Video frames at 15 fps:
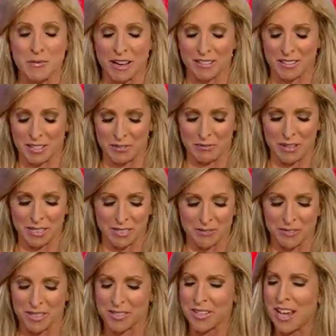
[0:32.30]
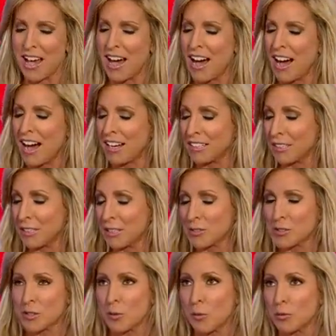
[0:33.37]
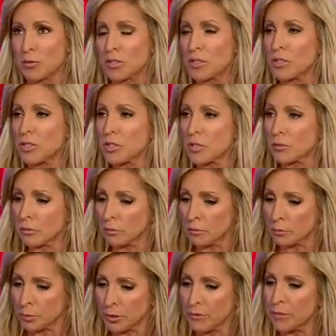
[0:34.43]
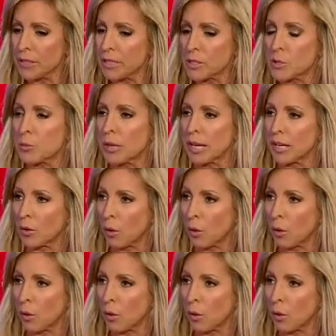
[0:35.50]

about the effectiveness. So just briefly explain